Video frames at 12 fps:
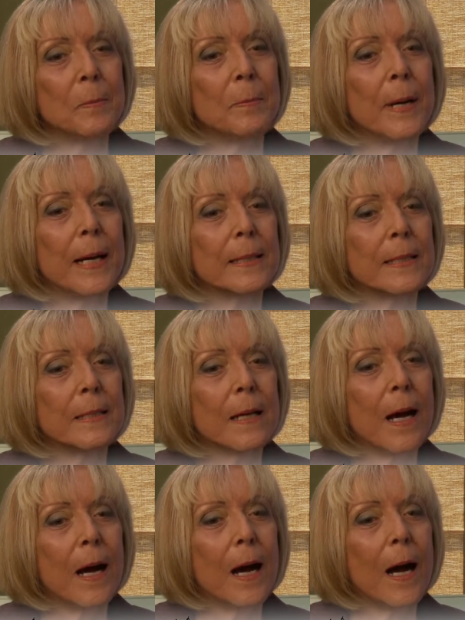But
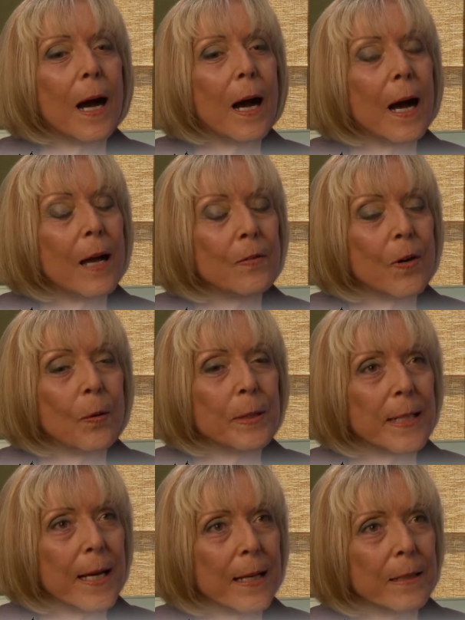I've
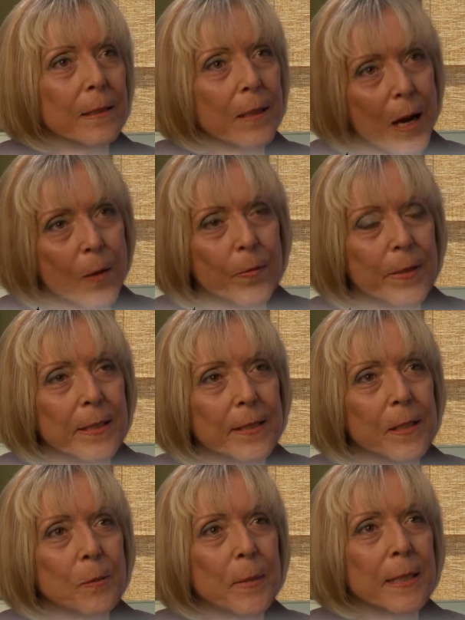always had
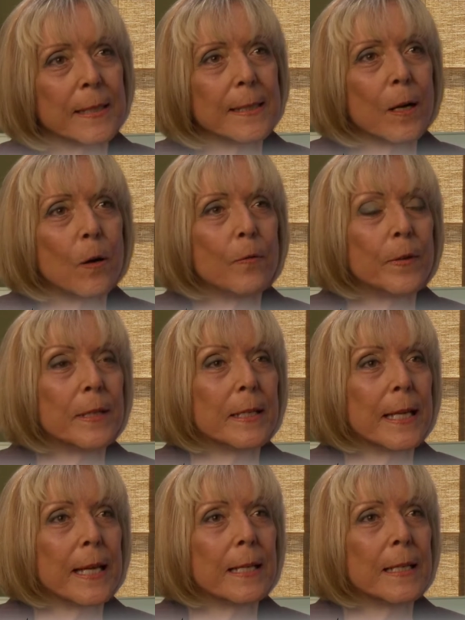confidence in myself,
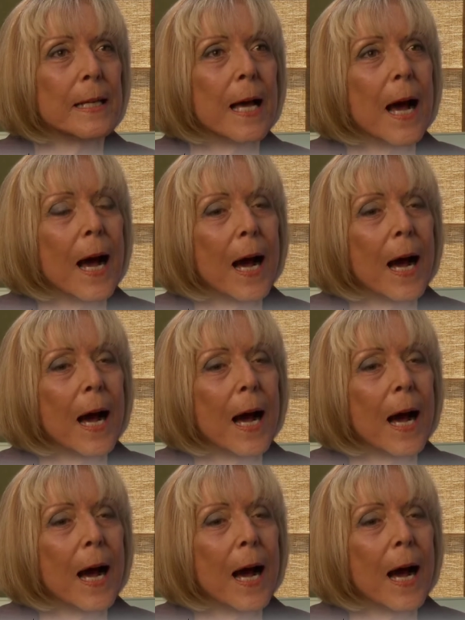and